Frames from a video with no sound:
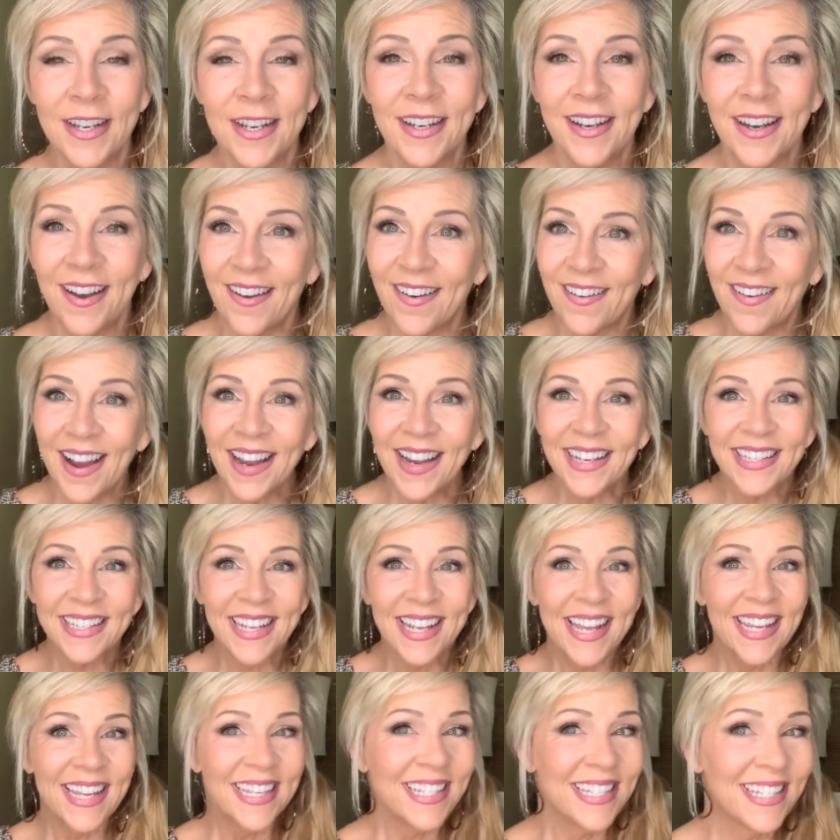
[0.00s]
All right.
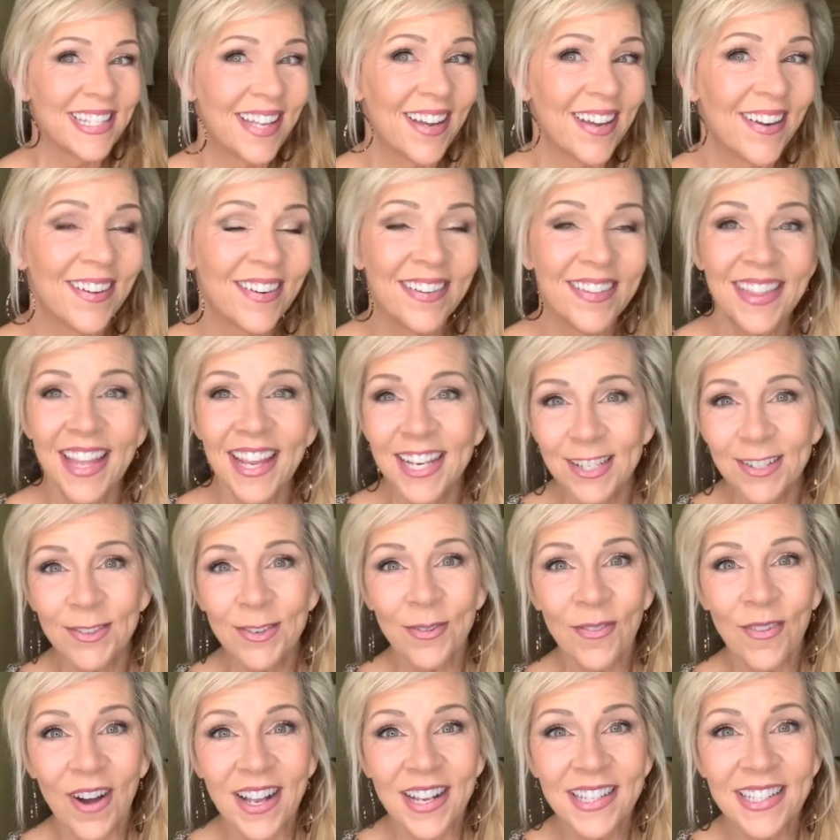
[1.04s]
So thanks for
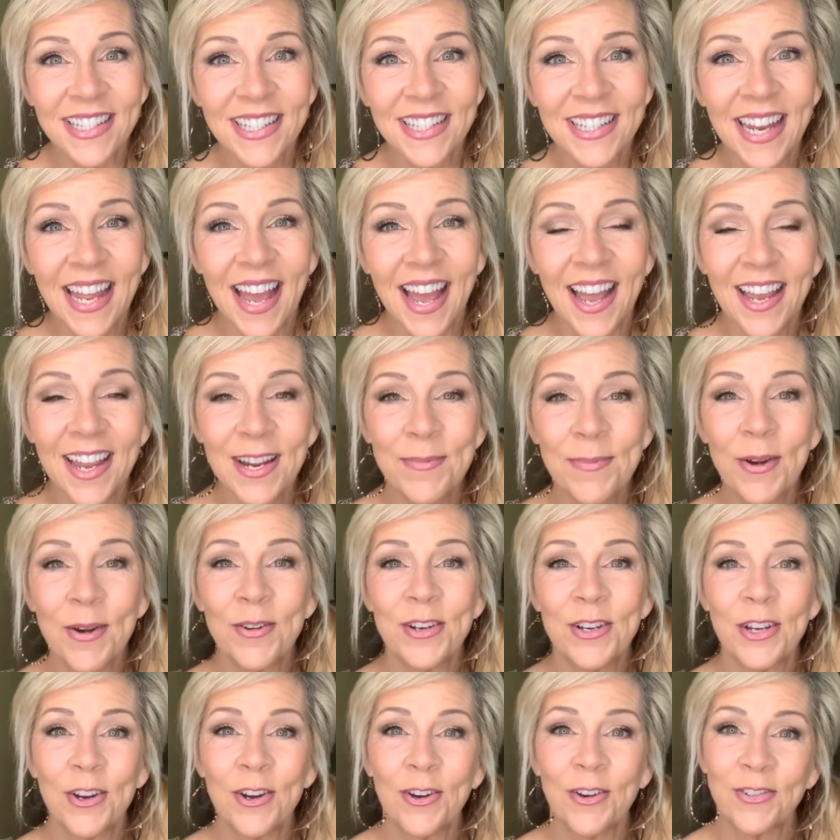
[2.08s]
watching. I am on
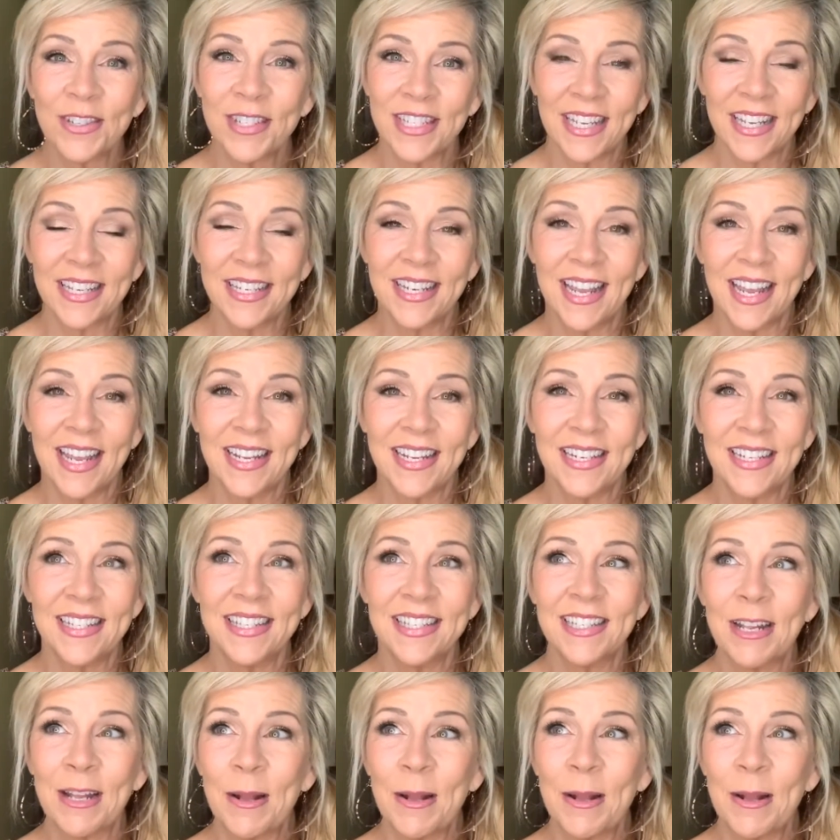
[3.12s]
here on Sundays.